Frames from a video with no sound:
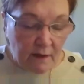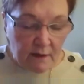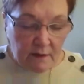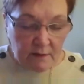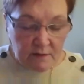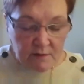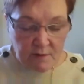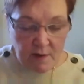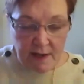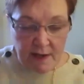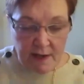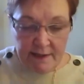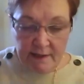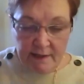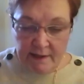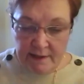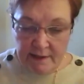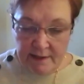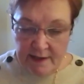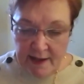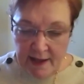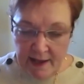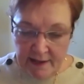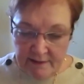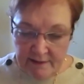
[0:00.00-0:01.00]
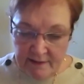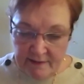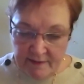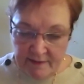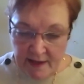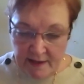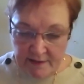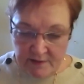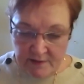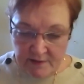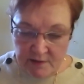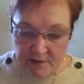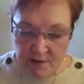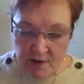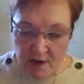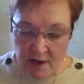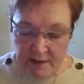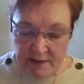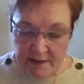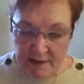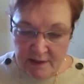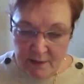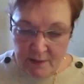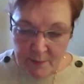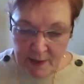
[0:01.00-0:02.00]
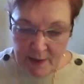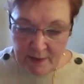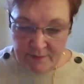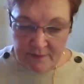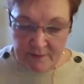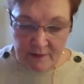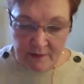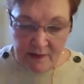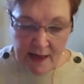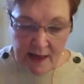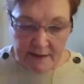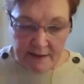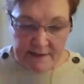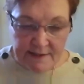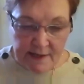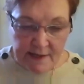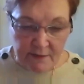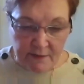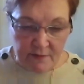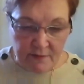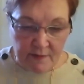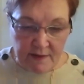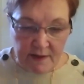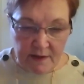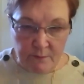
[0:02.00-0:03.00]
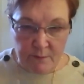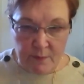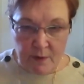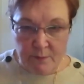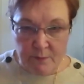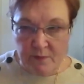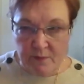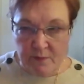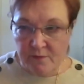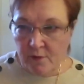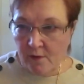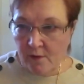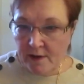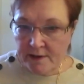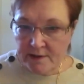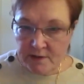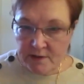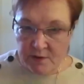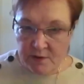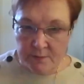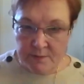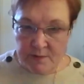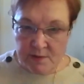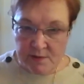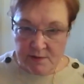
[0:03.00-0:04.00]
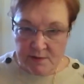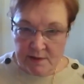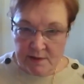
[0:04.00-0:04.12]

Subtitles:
So I can connect that to talking about the lockdown thing, but before I do, I'm just